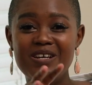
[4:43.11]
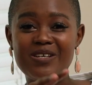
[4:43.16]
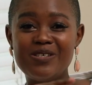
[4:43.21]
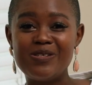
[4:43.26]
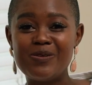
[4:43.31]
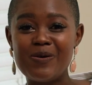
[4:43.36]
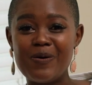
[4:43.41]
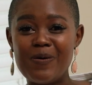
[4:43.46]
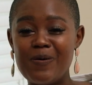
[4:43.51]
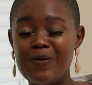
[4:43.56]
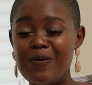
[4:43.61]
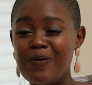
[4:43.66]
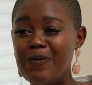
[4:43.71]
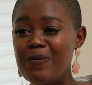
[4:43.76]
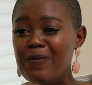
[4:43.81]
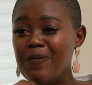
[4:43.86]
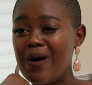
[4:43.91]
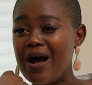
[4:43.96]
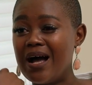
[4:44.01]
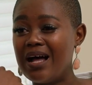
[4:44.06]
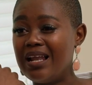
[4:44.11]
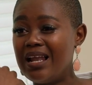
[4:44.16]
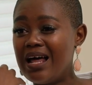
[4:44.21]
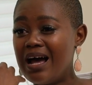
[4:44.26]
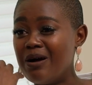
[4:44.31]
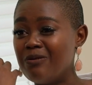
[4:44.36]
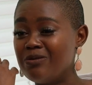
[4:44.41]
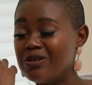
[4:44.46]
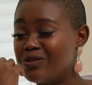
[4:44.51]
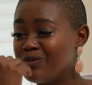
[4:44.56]
So while
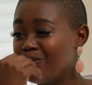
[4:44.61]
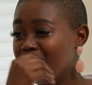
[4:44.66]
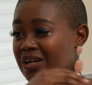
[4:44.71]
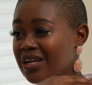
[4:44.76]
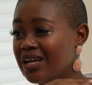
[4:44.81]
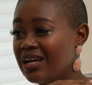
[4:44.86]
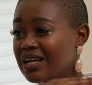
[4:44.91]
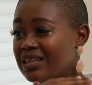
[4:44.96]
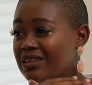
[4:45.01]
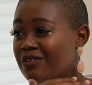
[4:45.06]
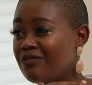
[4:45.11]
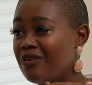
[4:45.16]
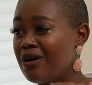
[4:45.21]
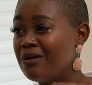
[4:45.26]
I was working at the